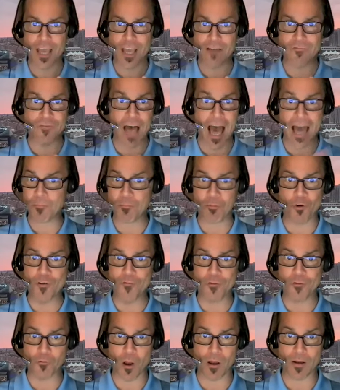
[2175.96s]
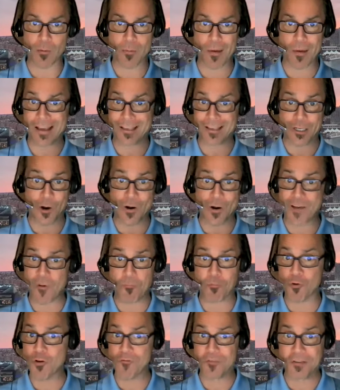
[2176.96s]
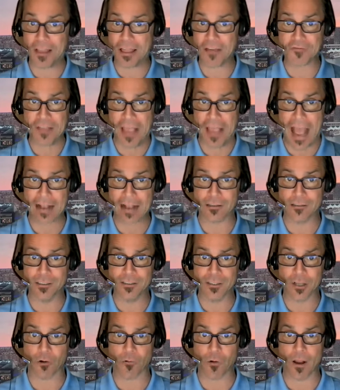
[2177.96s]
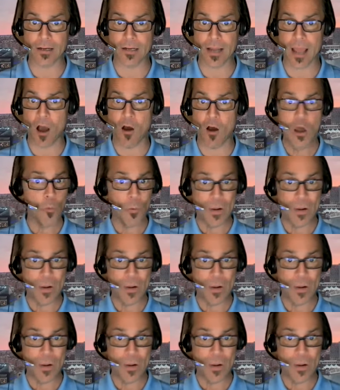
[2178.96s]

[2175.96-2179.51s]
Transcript: You have not a proven running back. You don't have a proven left tackle in there right now.